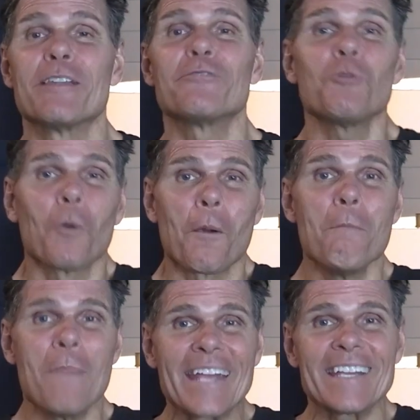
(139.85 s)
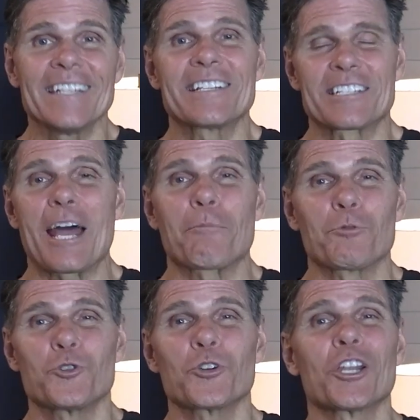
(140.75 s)
And if you are making
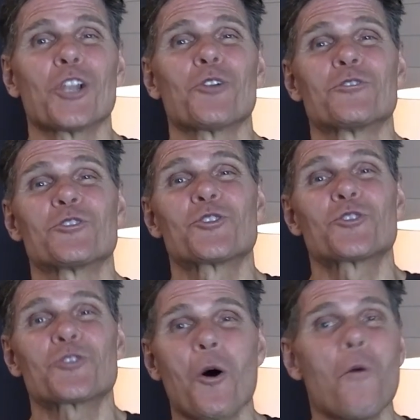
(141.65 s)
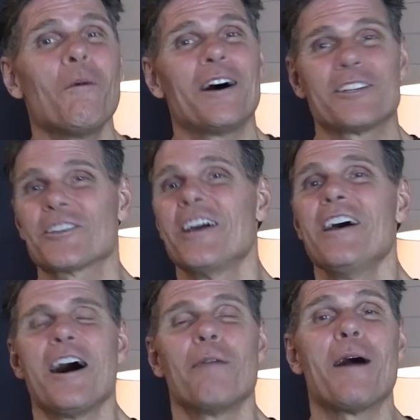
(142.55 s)
disciples, you're going to learn so much
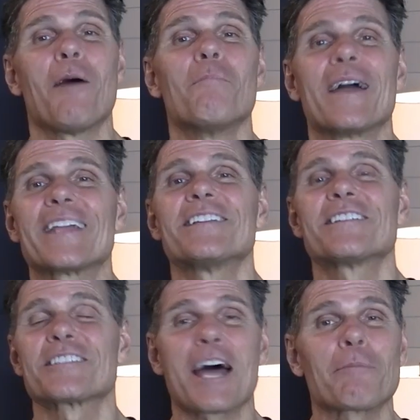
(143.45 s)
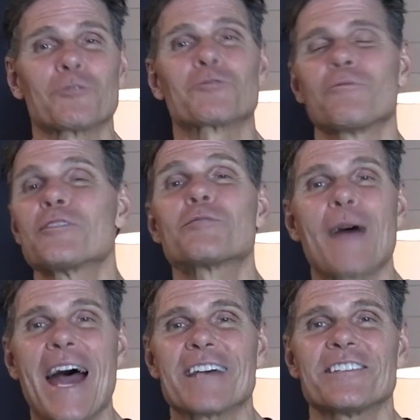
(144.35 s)
about making disciples from this
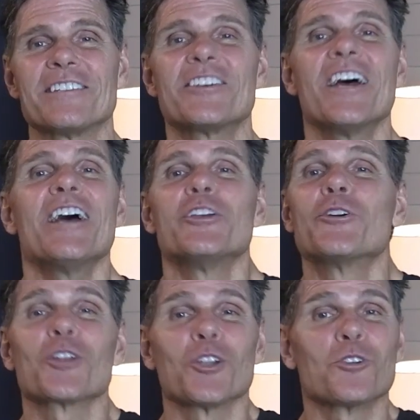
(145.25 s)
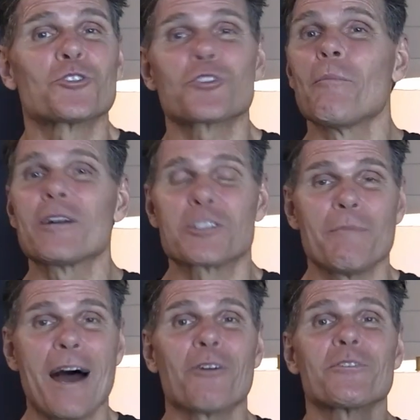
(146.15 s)
passage. You're going to learn so much
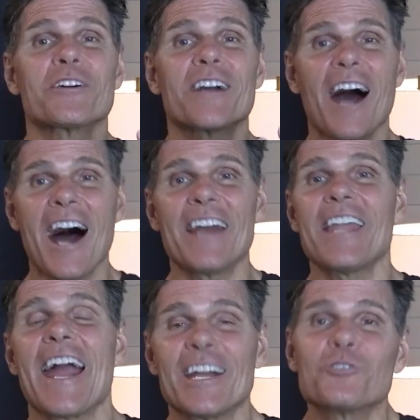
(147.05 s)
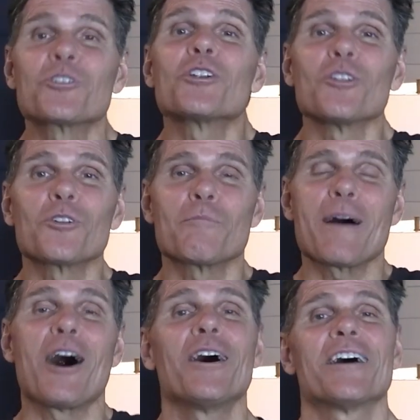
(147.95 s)
about God, and you're going to learn
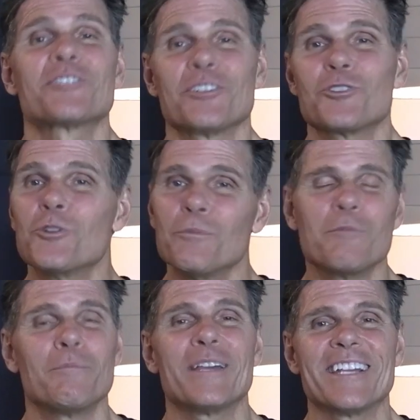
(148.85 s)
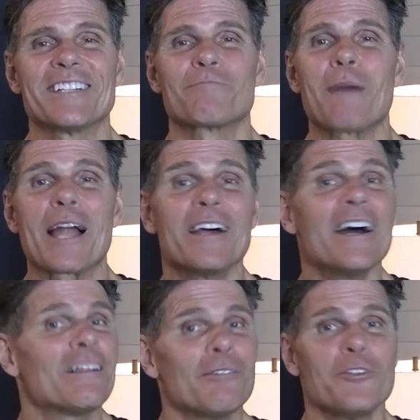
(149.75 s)
about us as human beings by
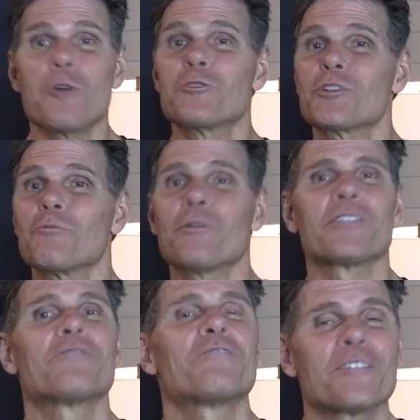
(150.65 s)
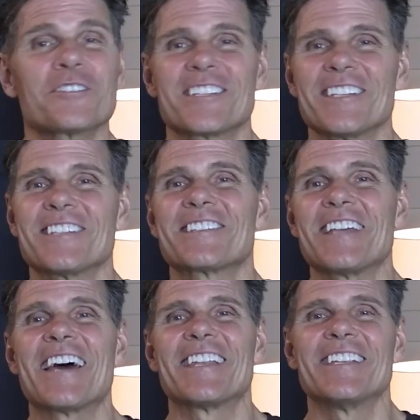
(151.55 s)
noticing what the Pharisees
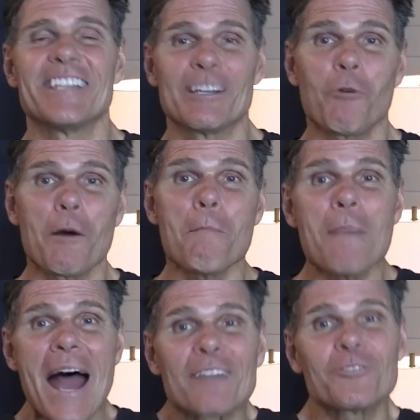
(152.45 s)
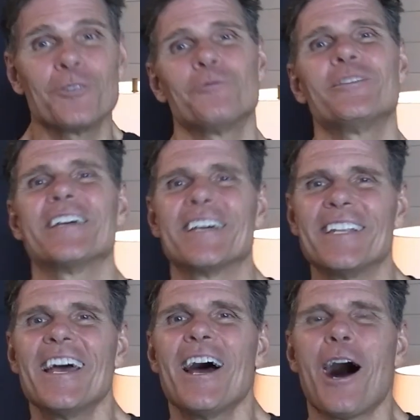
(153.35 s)
said and did, what Matthew
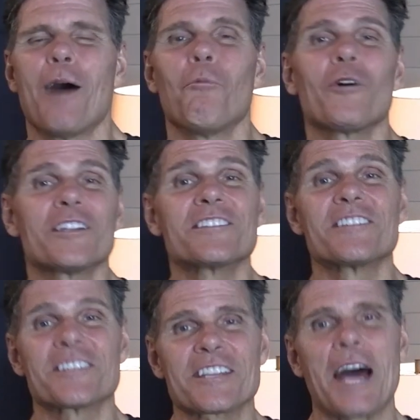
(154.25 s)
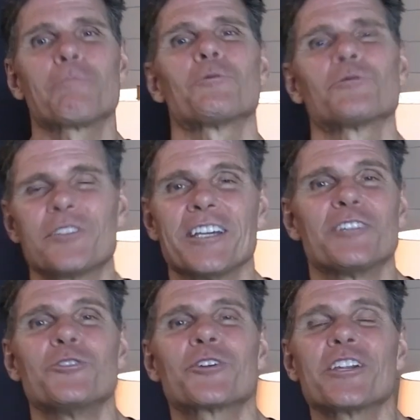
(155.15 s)
did, what his disciples
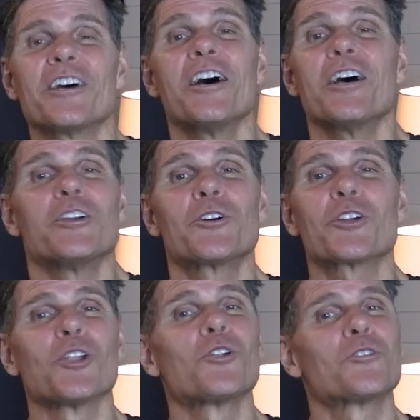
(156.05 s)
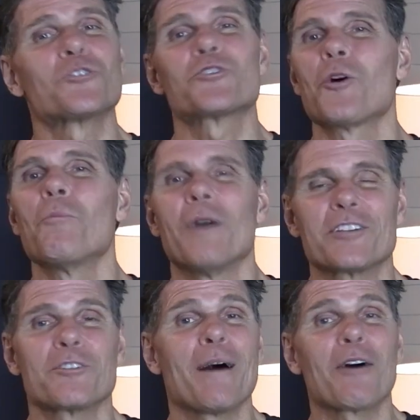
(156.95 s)
did. You're going to learn so
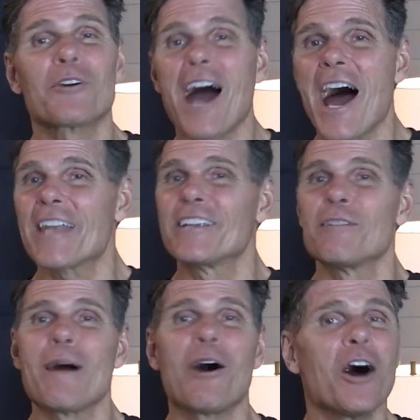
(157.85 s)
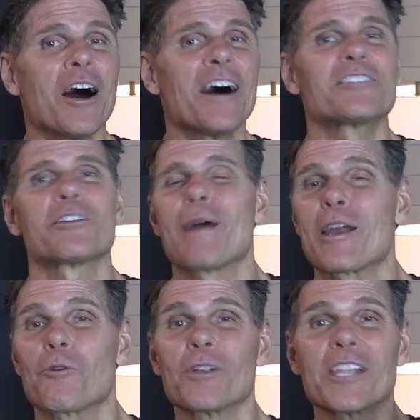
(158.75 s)
much about God and about us,
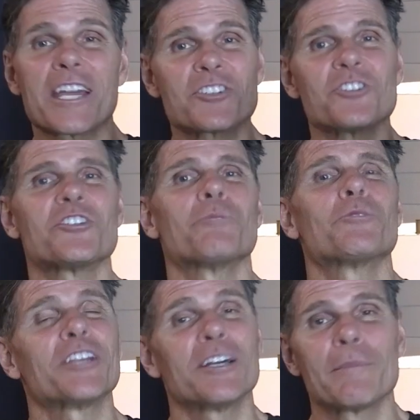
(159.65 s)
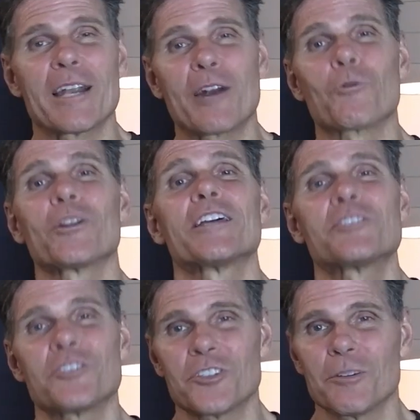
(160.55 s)
about our relationship with him and our
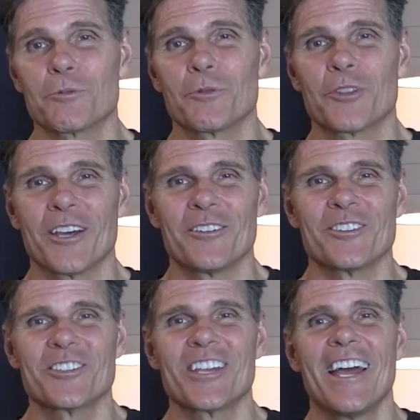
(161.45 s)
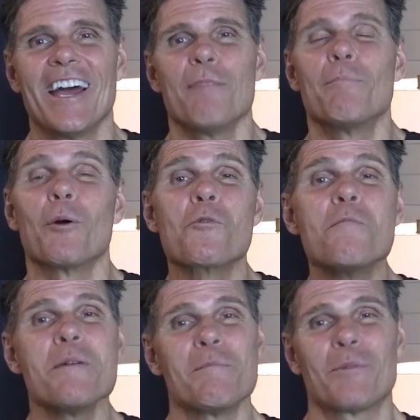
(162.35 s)
relationships with others. But
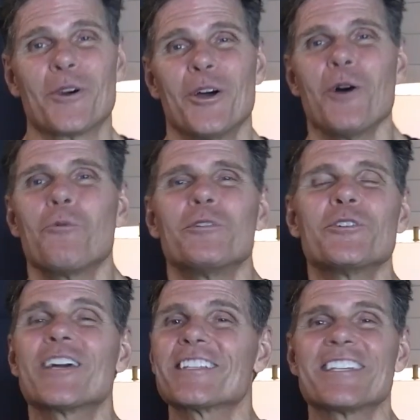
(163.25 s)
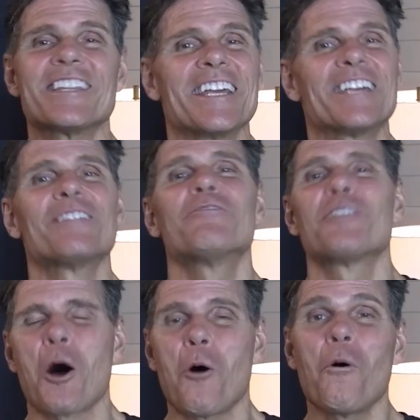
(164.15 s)
remember, when you get to the end of
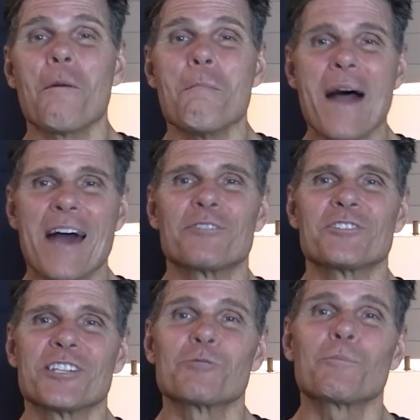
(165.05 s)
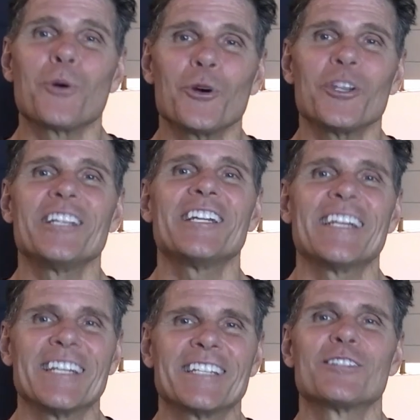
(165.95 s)
it all, what matters is putting
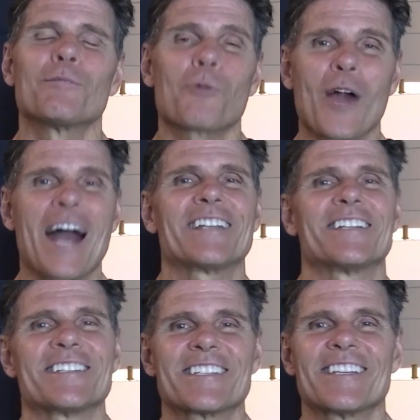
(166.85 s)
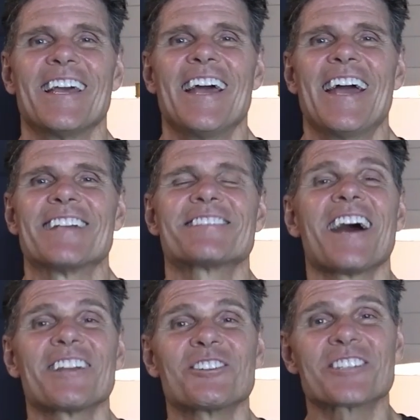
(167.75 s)
it into practice. It's
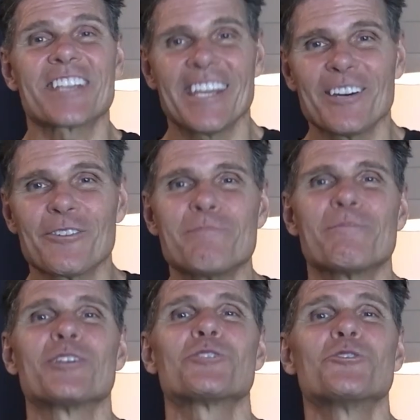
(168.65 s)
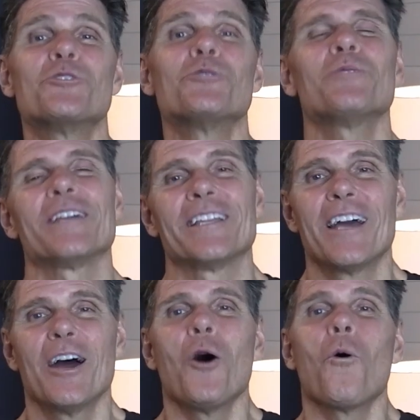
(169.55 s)
not just hearing, but it's doing
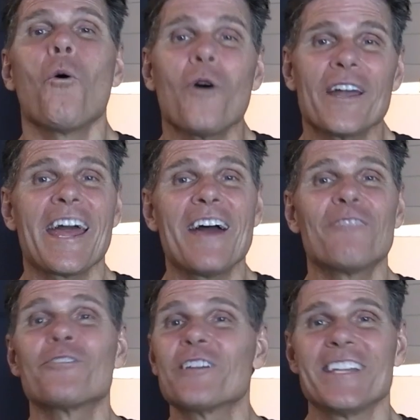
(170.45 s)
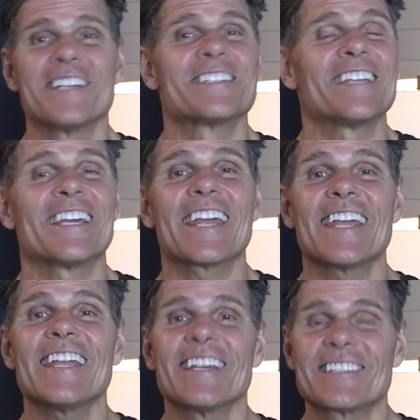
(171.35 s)
whatever it is that
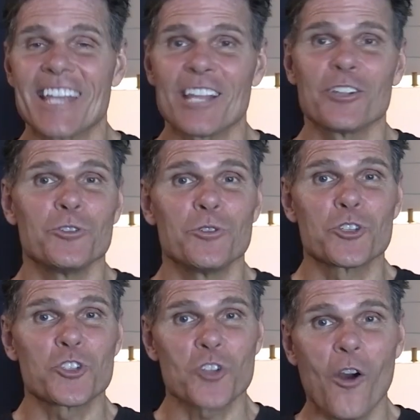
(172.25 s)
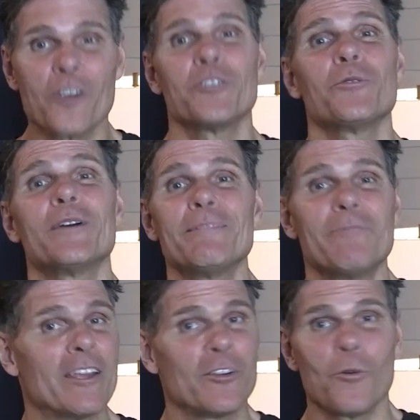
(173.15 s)
he is telling you to start
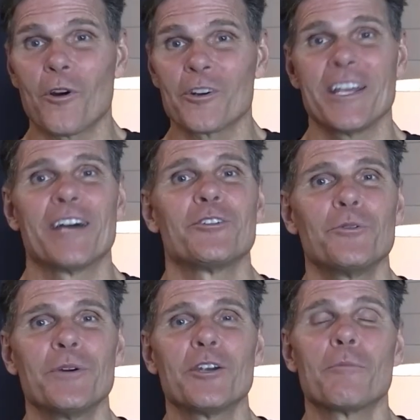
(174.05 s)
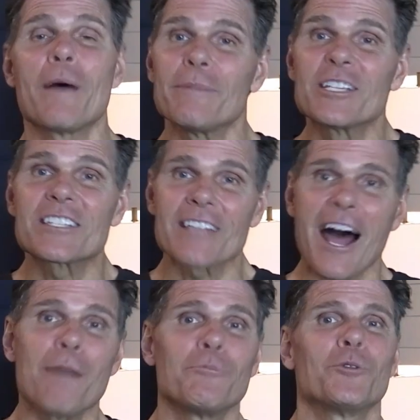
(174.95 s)
doing that you aren't yet doing, or maybe
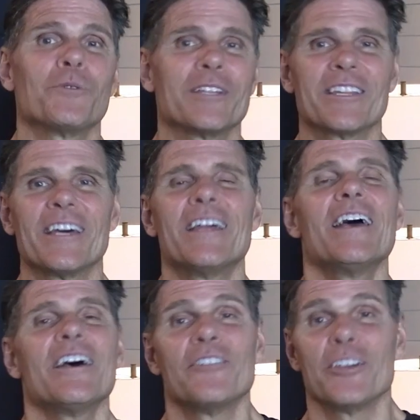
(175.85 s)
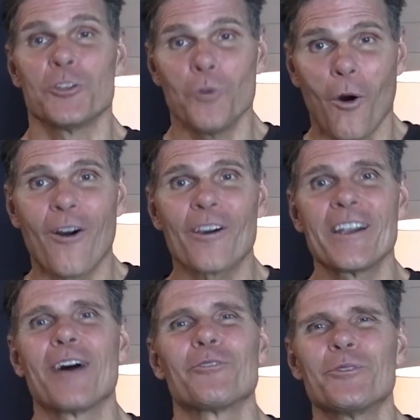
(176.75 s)
stop doing that you are
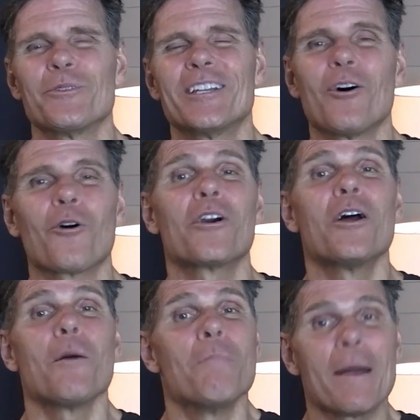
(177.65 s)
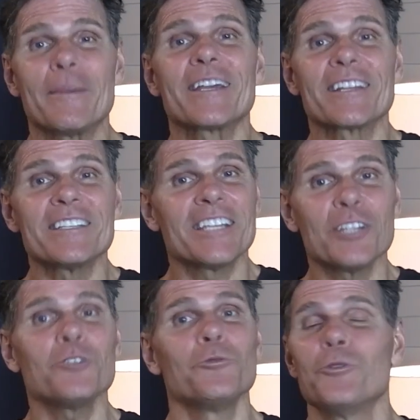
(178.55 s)
now doing, or maybe
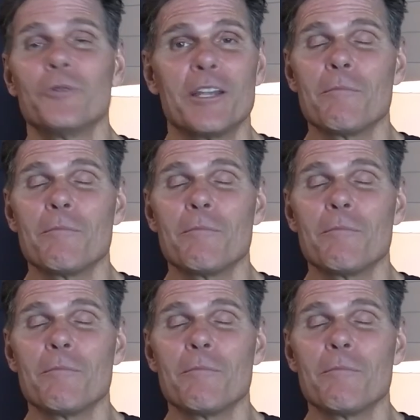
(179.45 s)
continue doing.